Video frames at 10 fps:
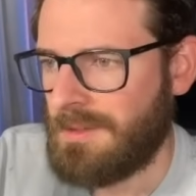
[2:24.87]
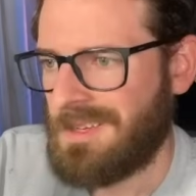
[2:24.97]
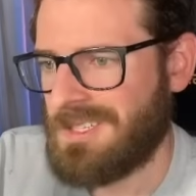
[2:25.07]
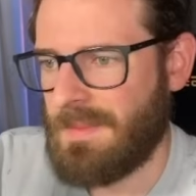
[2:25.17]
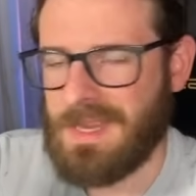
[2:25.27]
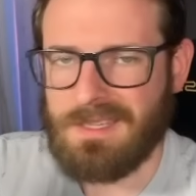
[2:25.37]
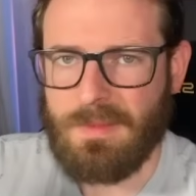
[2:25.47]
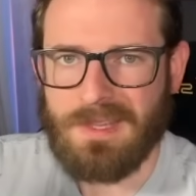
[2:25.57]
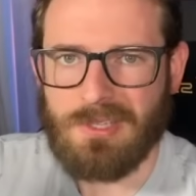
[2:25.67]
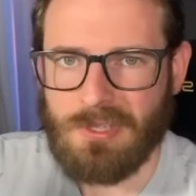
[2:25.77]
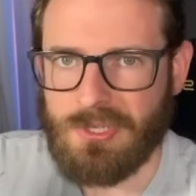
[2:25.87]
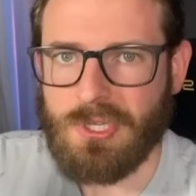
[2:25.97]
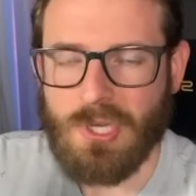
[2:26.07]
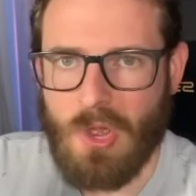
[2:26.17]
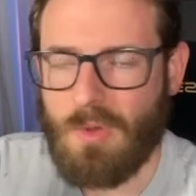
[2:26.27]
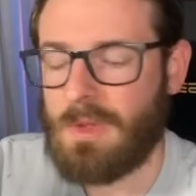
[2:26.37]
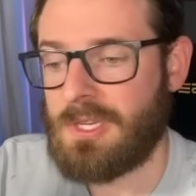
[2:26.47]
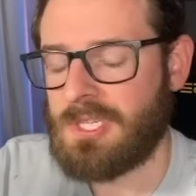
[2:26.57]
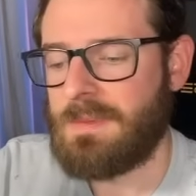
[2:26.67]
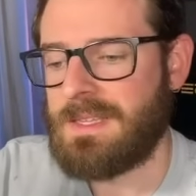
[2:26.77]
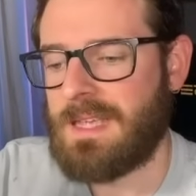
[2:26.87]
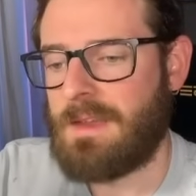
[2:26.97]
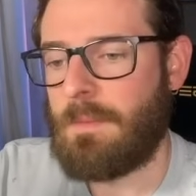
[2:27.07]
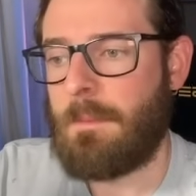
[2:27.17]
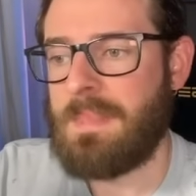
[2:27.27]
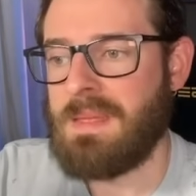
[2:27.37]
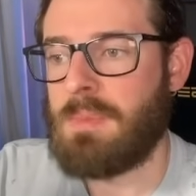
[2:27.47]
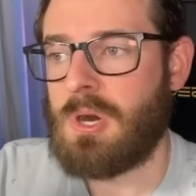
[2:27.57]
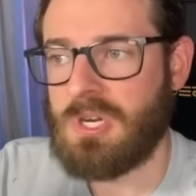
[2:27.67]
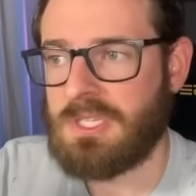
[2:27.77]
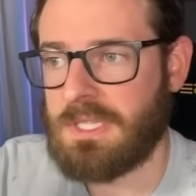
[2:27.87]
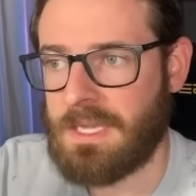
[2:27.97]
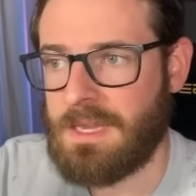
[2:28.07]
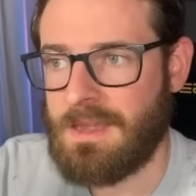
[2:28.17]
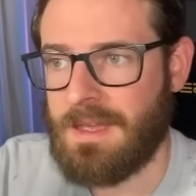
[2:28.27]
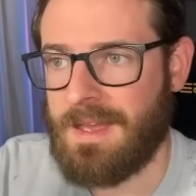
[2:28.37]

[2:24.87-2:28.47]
Does it mean it's the best solution? No, it just means that me personally,